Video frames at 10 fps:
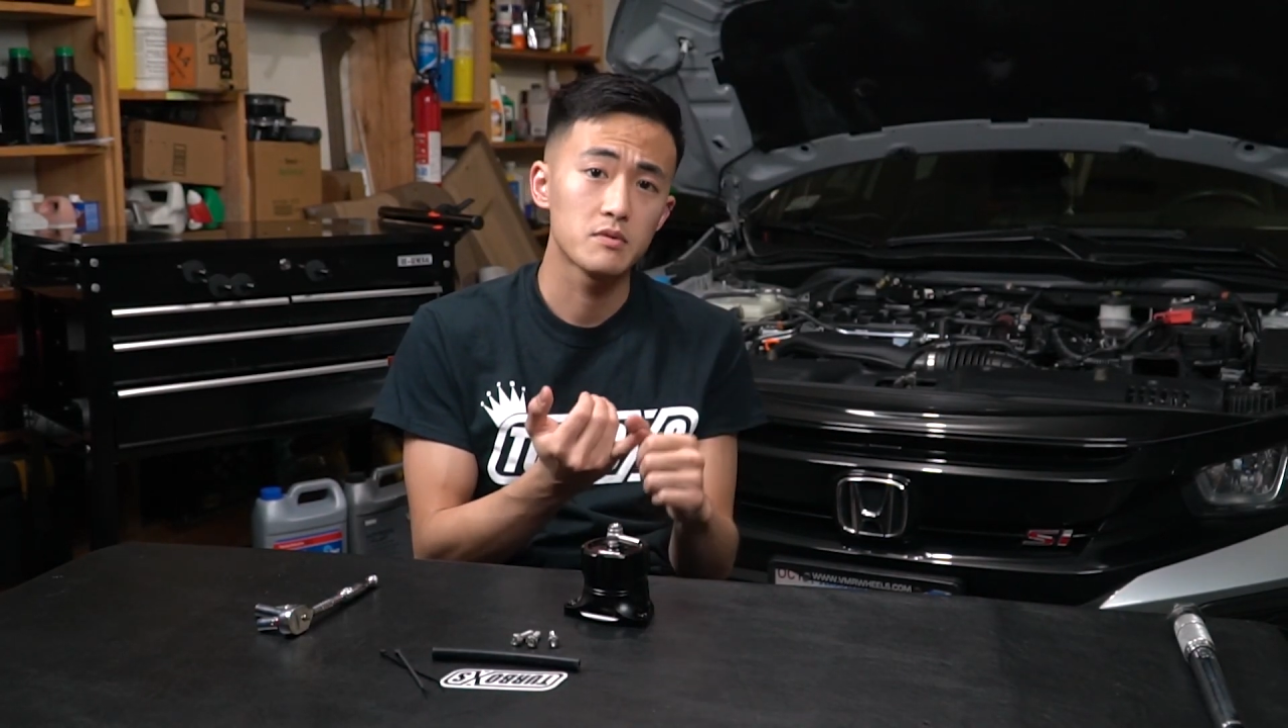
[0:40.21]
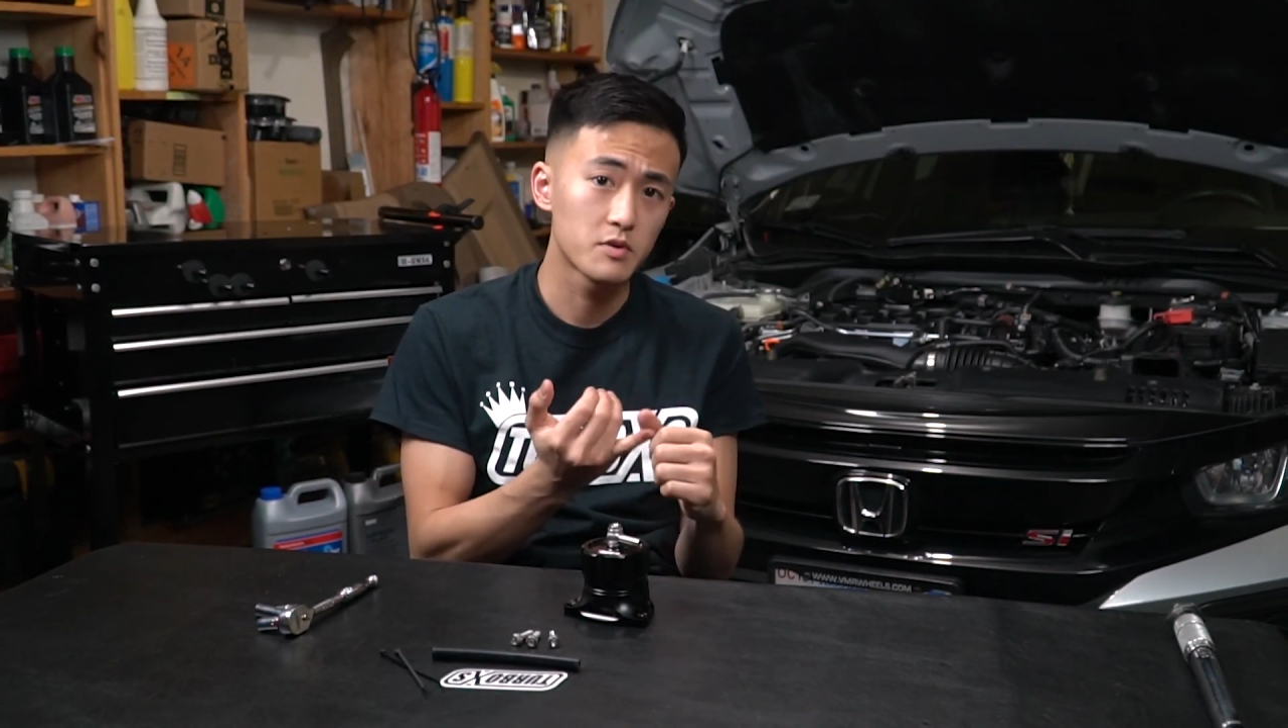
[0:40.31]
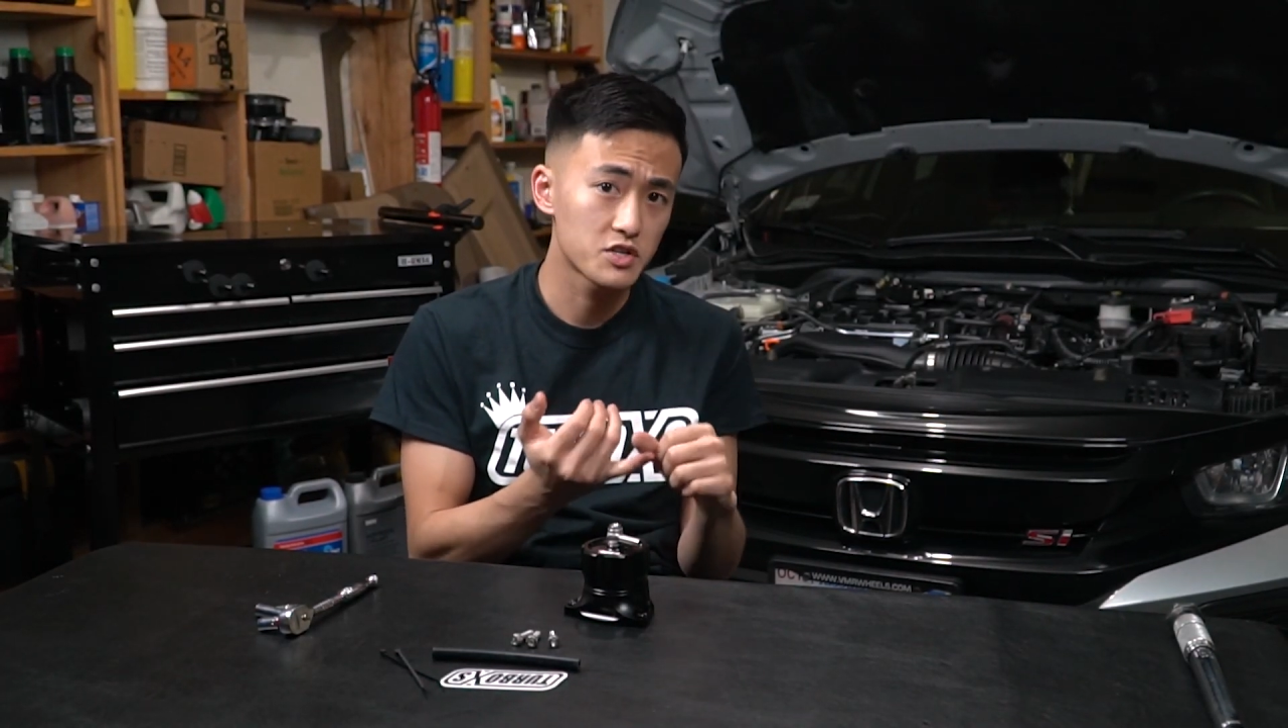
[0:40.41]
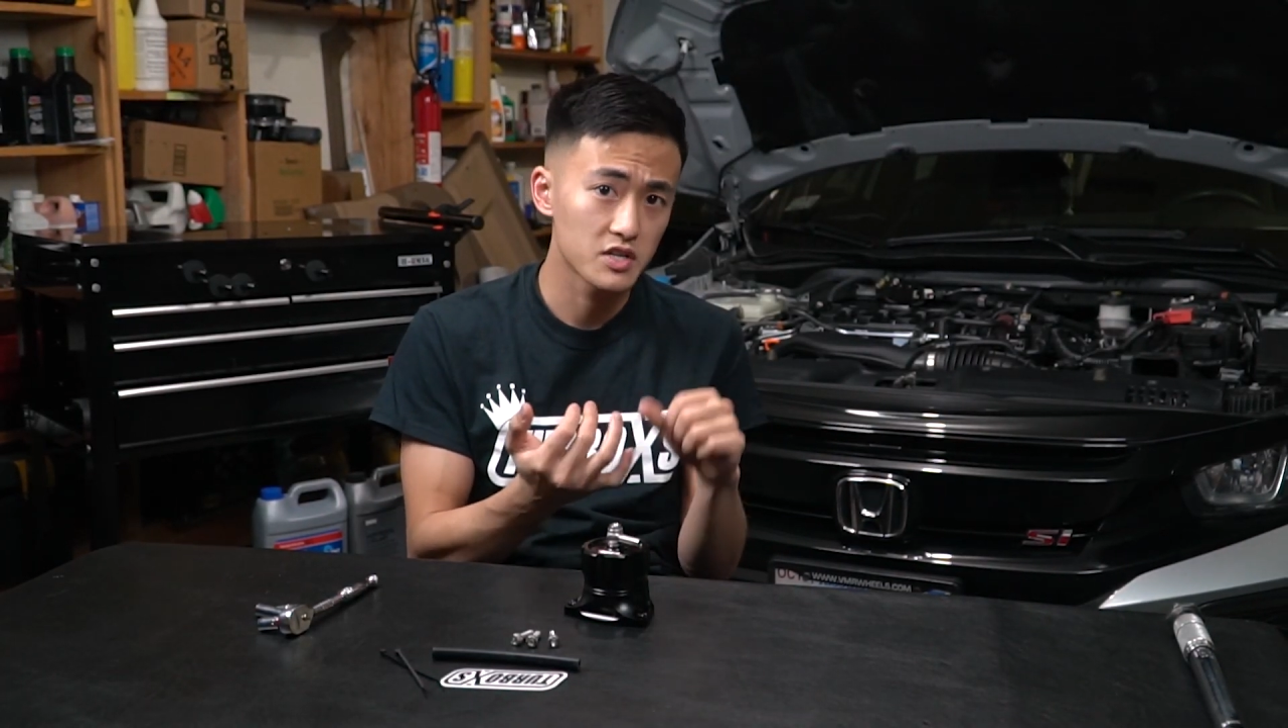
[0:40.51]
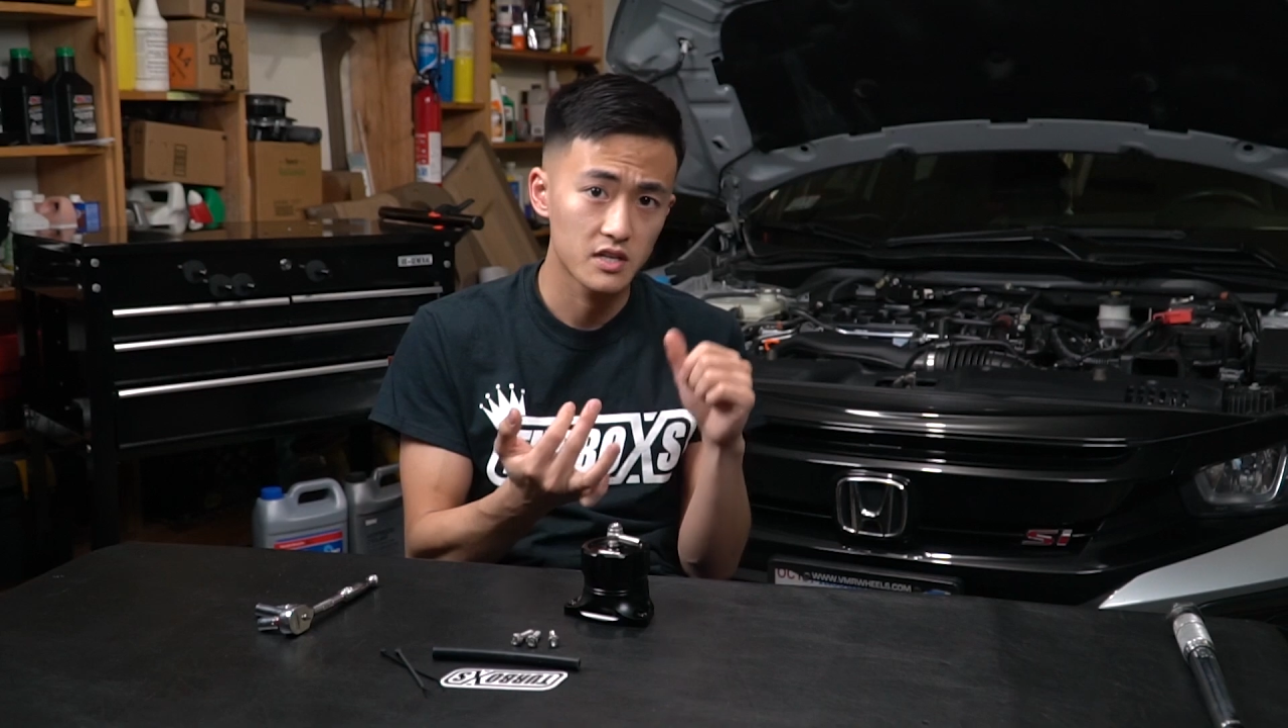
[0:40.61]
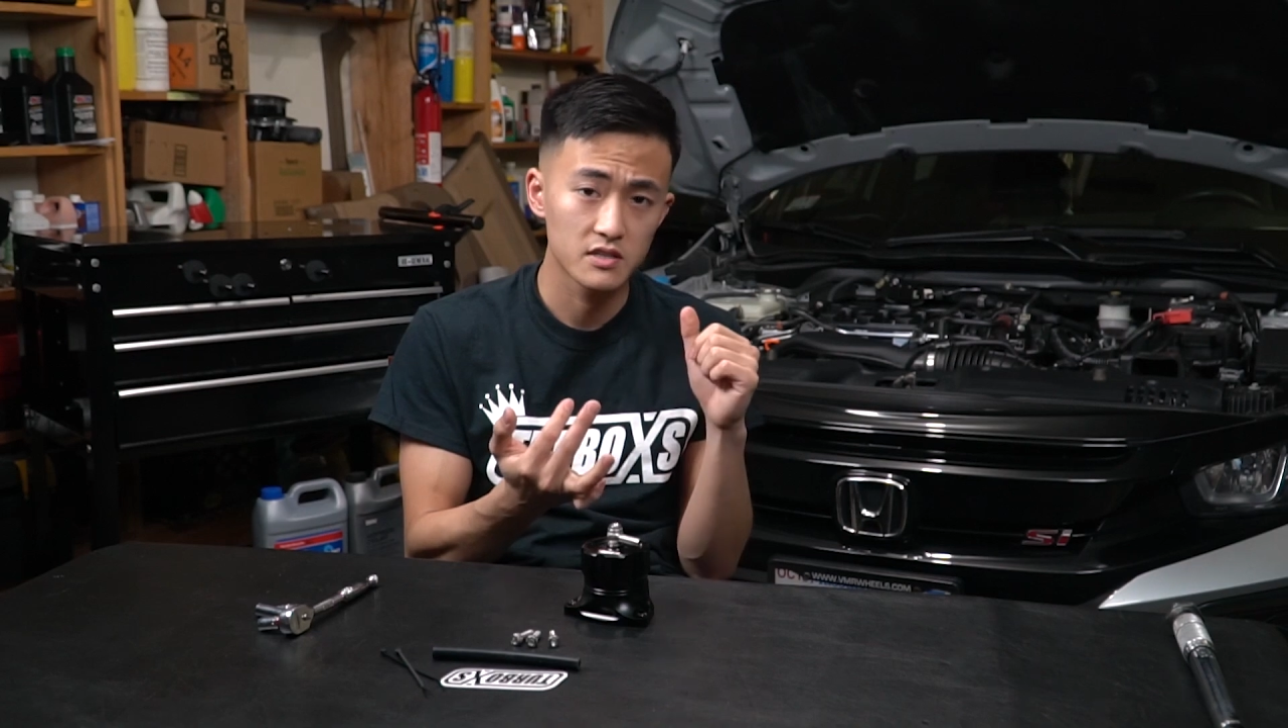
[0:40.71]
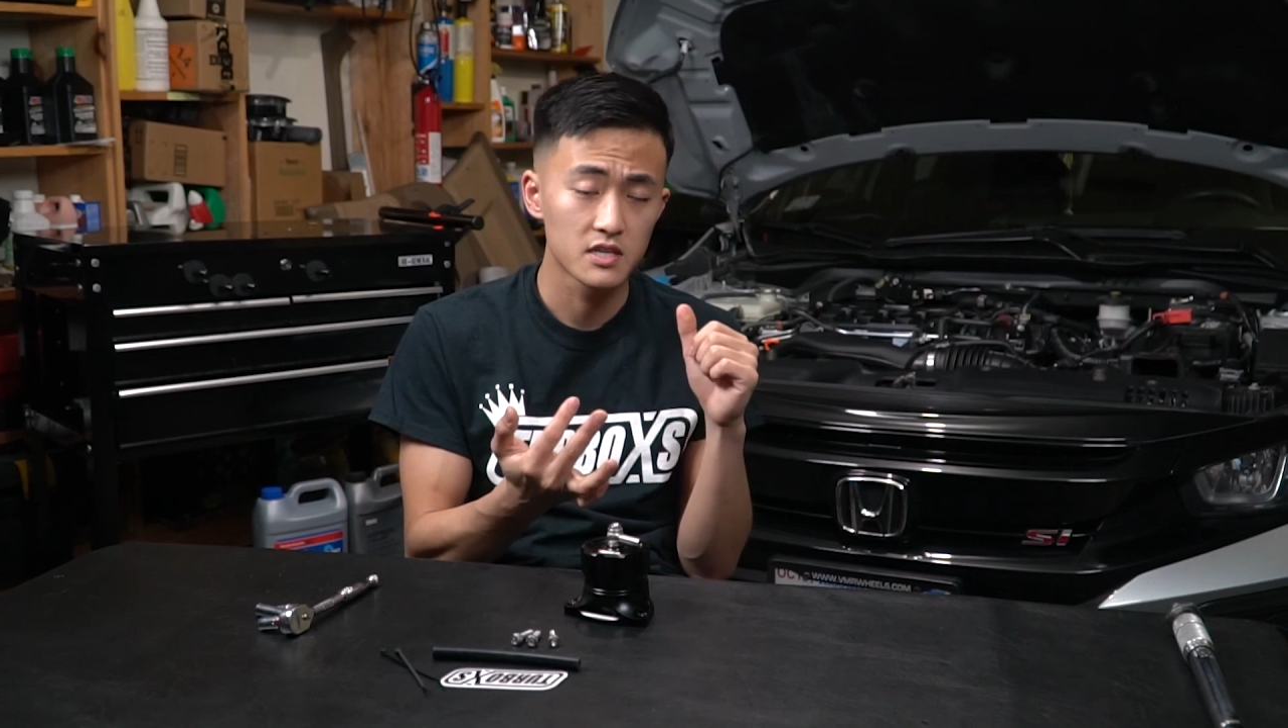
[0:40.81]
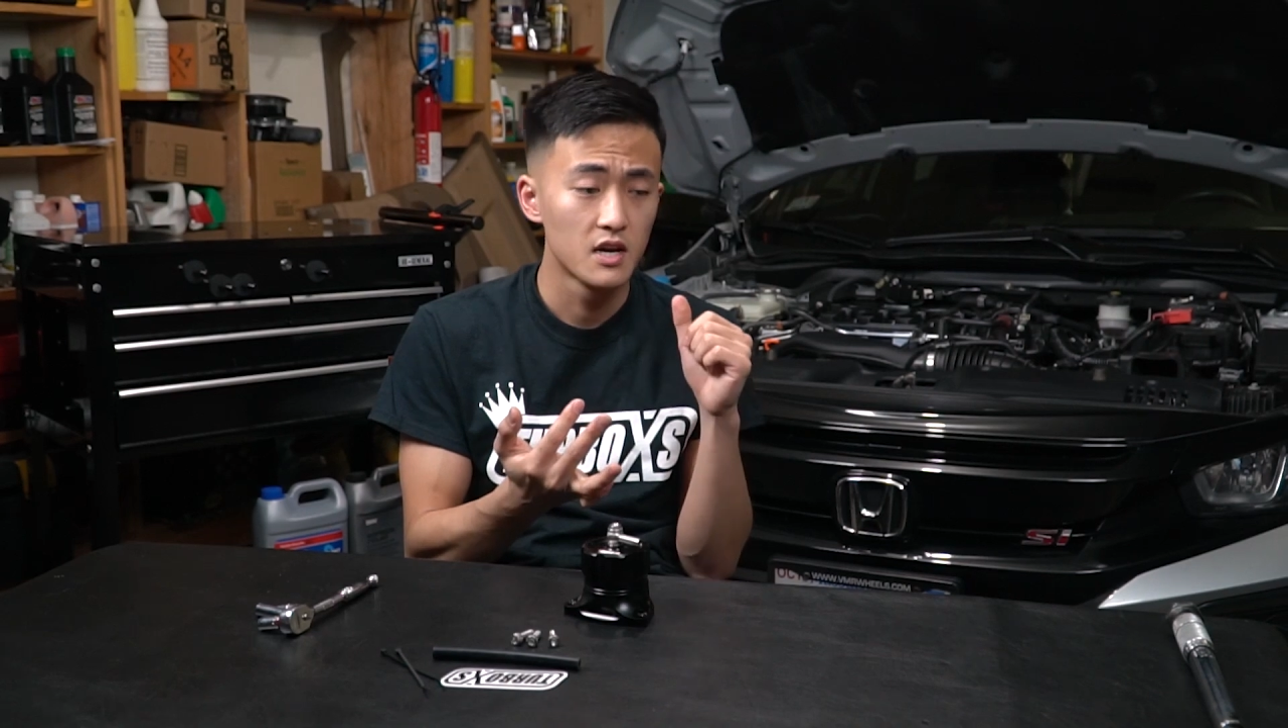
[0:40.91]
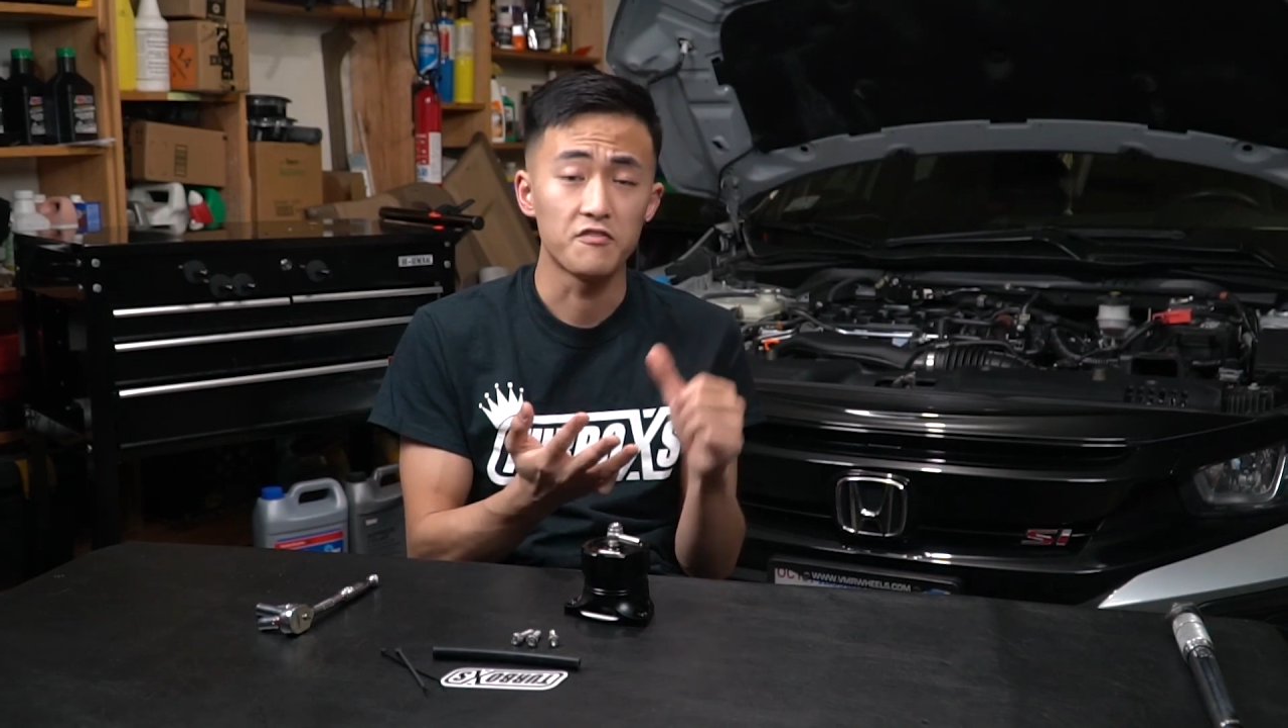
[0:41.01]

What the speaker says: bushings,